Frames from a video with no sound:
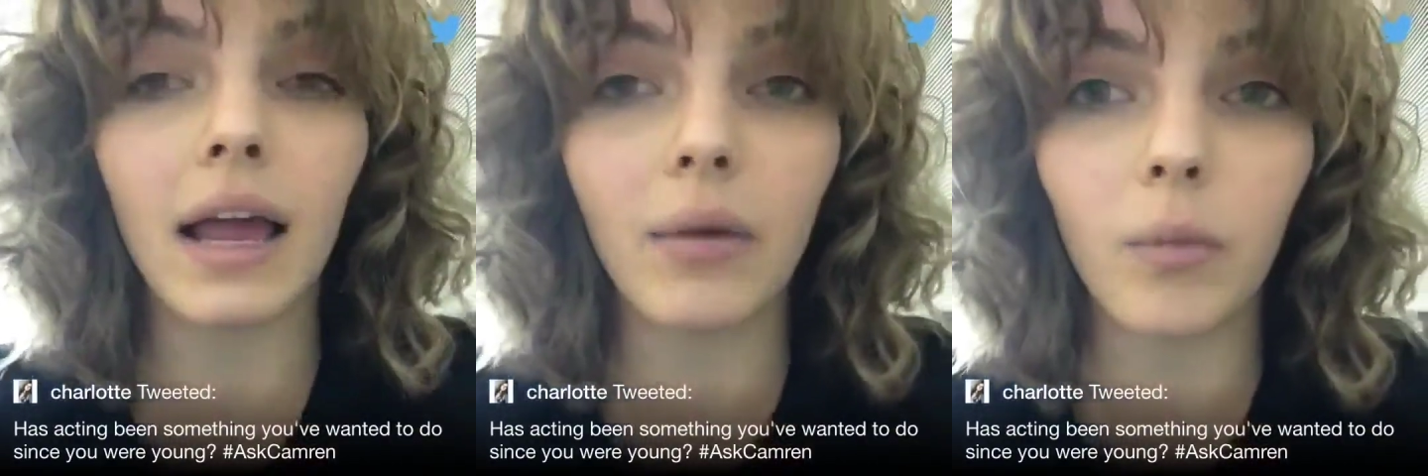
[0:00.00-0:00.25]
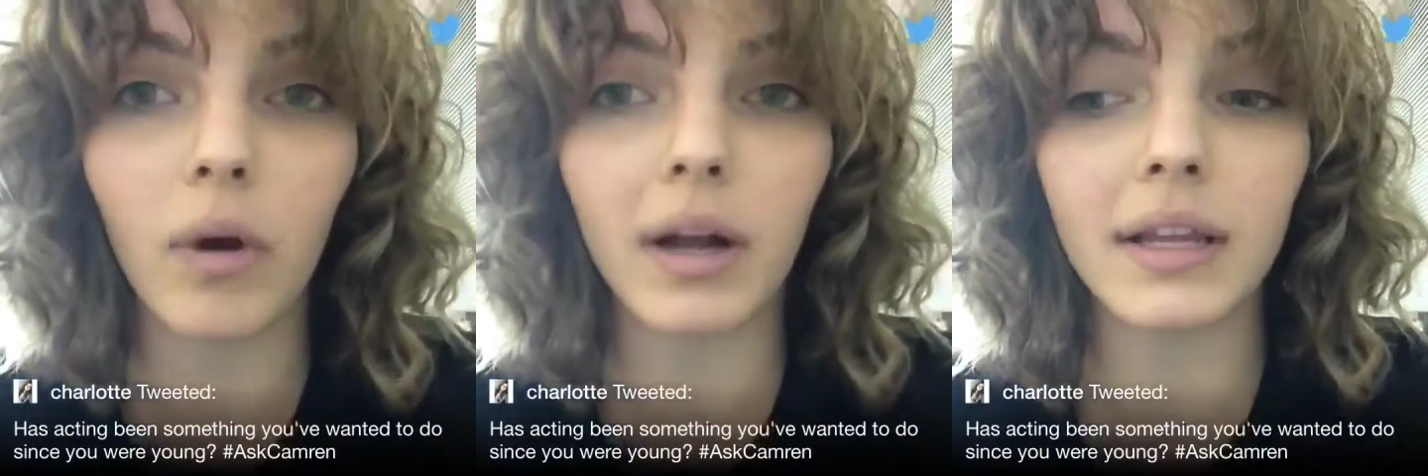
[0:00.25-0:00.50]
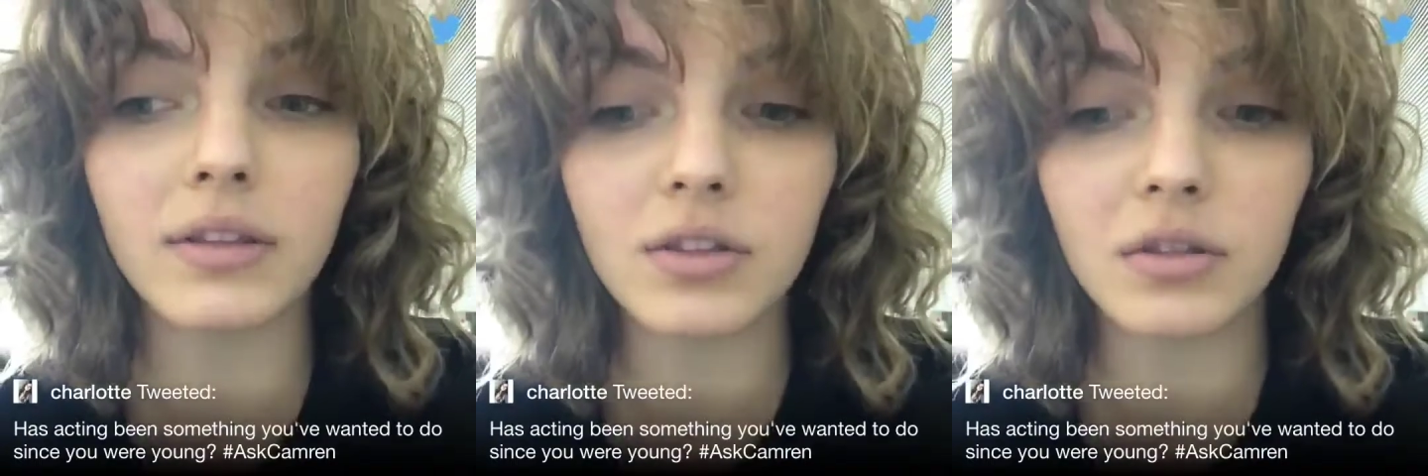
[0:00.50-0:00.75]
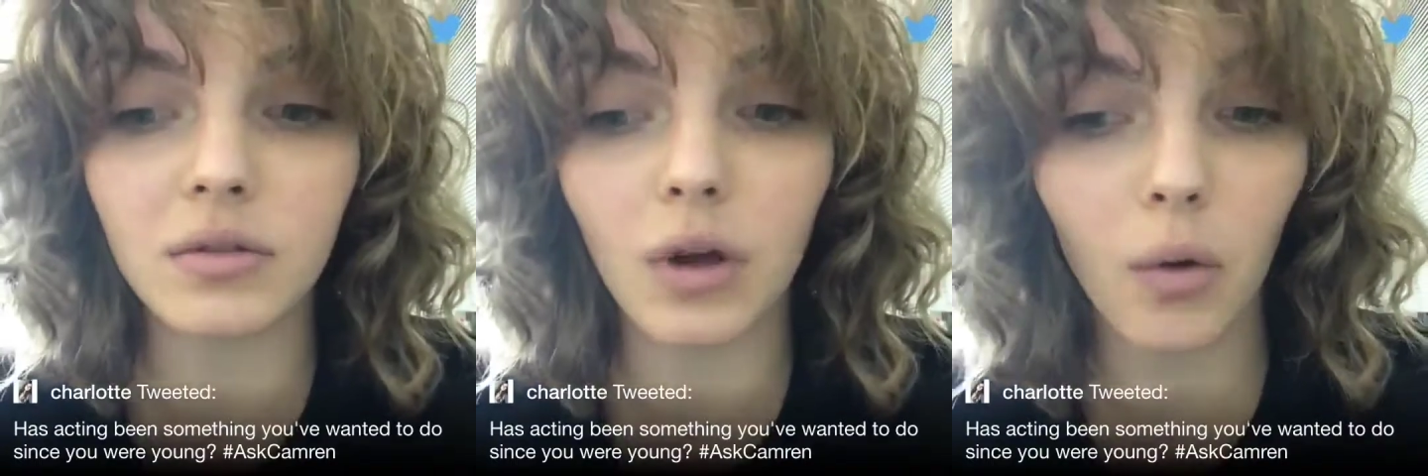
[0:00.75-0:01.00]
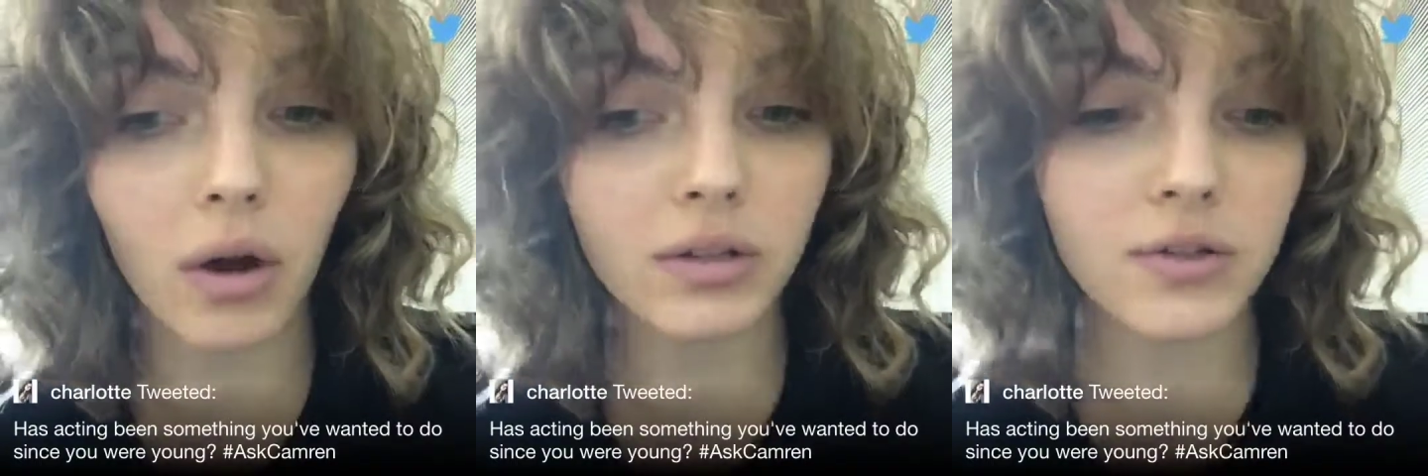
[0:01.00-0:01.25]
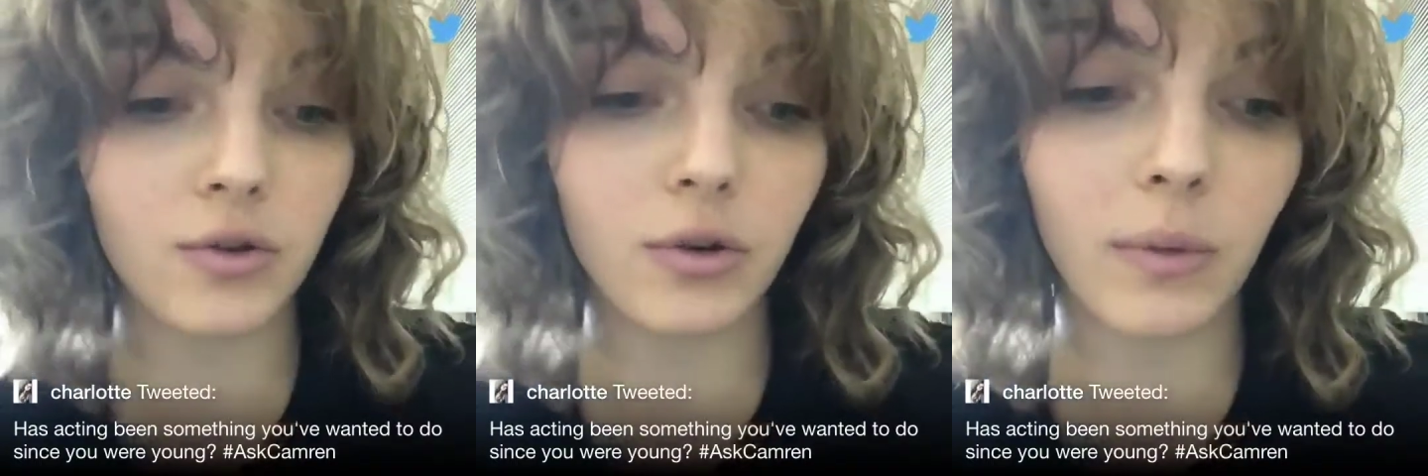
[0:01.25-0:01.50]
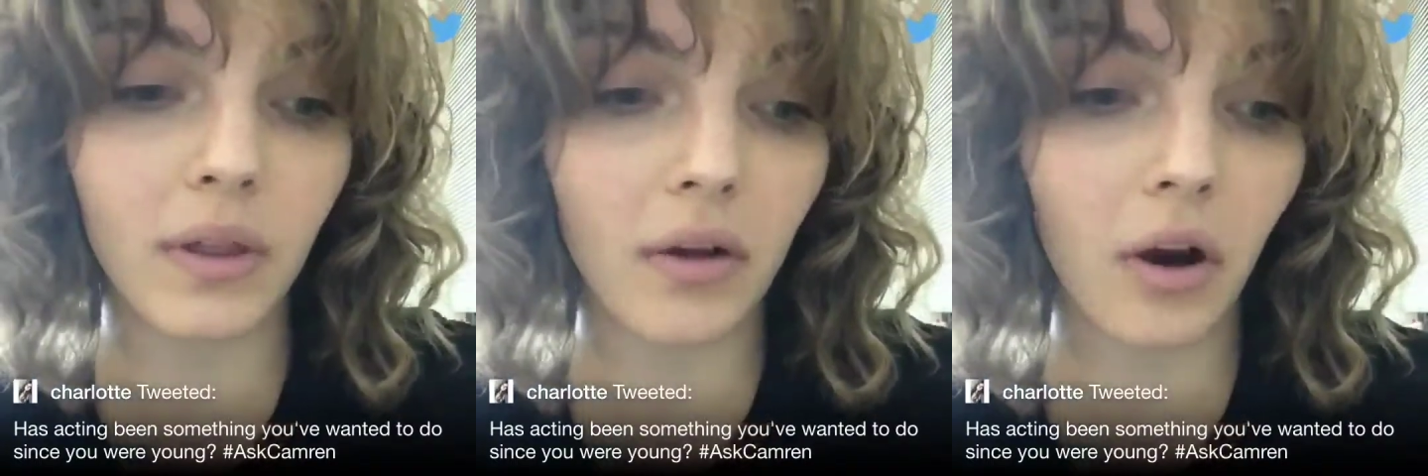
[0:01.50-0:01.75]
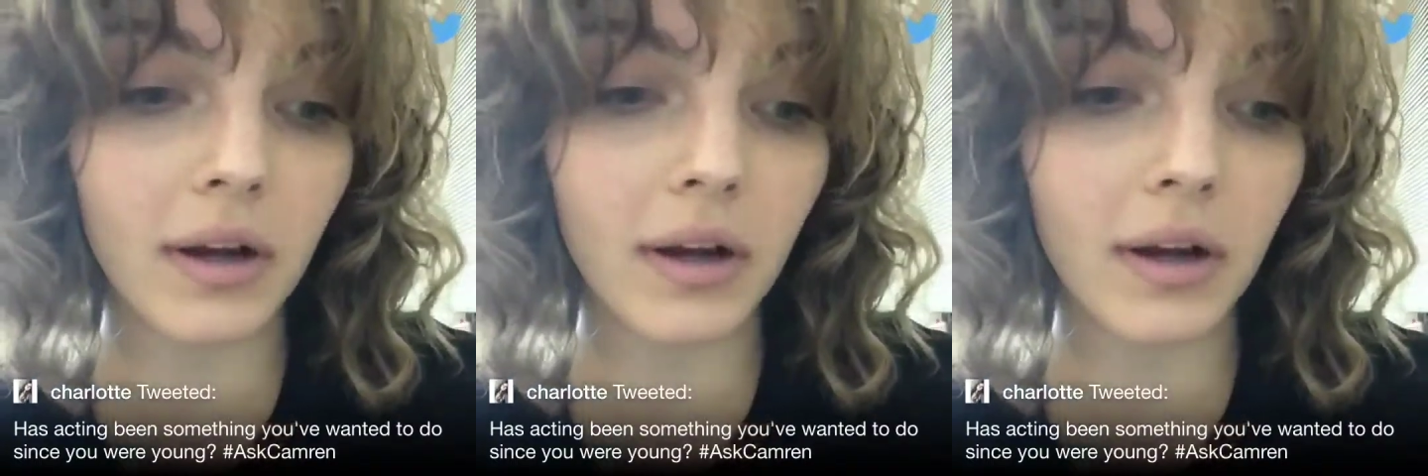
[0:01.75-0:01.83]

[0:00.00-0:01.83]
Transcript: I wanted to go on tour with